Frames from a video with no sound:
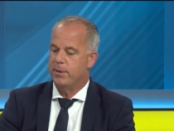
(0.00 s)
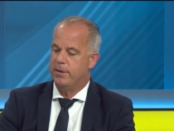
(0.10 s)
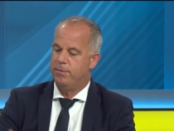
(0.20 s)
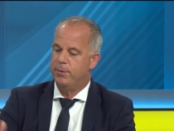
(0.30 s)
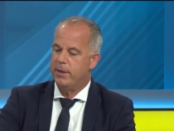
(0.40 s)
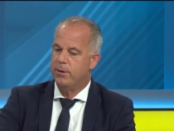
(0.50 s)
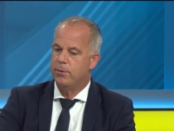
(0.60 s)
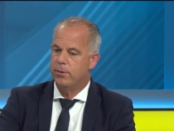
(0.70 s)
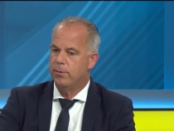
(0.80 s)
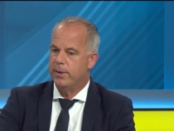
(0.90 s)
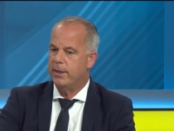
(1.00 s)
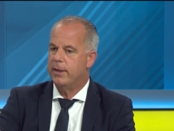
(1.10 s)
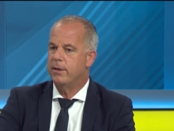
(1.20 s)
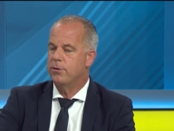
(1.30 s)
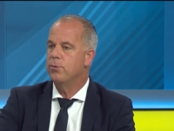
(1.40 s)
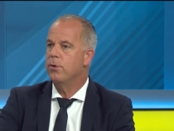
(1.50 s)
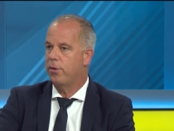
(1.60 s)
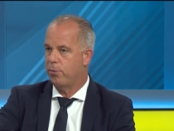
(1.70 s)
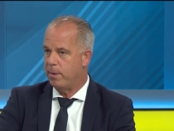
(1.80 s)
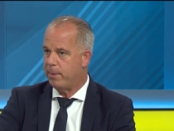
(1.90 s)
But if we know already in two
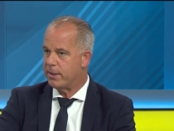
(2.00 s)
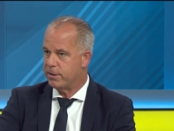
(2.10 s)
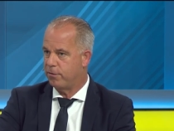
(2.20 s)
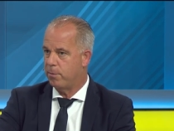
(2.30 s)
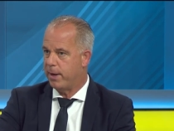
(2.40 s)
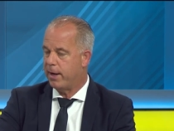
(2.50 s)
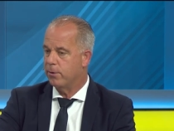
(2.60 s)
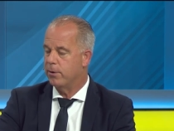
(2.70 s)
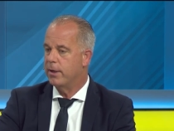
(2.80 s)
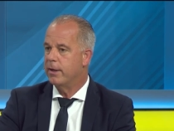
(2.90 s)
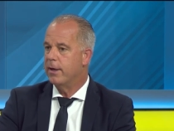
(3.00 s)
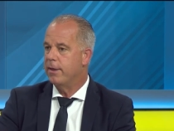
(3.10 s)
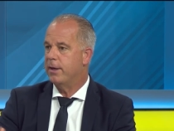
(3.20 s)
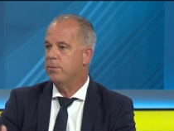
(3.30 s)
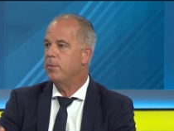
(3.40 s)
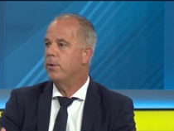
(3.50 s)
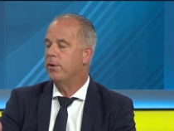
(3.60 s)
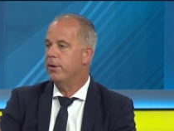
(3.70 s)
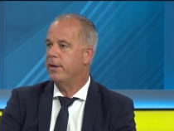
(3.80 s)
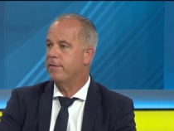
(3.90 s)
or three months from now that we
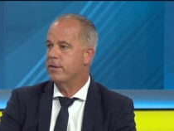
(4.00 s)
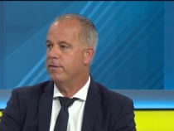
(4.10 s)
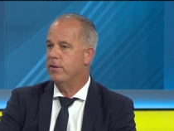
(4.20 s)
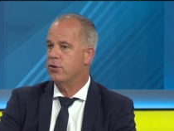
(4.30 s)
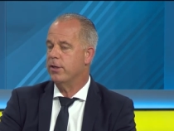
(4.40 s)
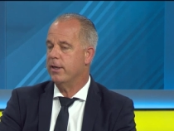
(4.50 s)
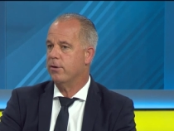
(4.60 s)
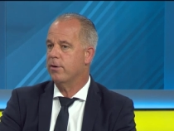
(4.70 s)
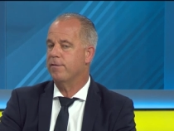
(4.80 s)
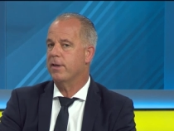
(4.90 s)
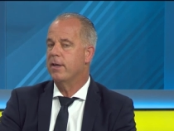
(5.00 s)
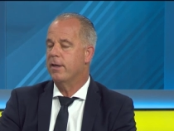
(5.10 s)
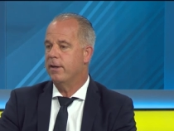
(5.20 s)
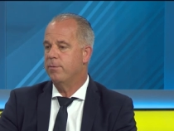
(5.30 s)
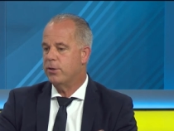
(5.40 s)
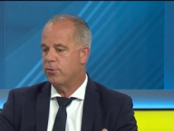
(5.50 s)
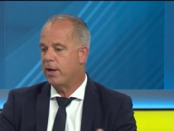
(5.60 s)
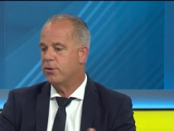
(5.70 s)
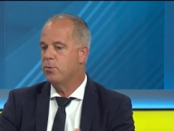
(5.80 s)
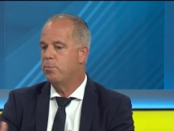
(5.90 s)
will not have sufficient aircraft, then we
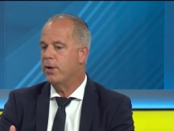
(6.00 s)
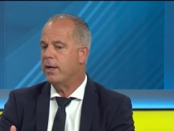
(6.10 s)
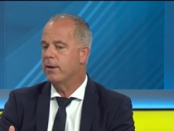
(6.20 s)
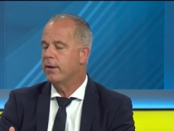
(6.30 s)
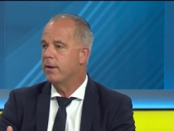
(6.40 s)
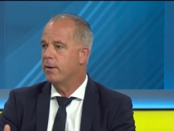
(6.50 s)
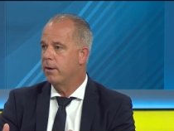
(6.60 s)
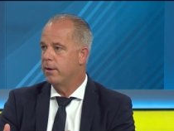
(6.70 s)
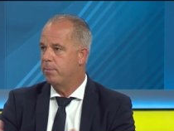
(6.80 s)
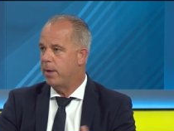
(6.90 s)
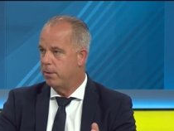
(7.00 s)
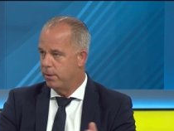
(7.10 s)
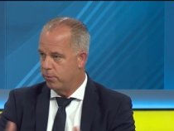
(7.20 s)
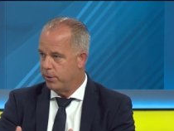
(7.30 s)
try to bring uh,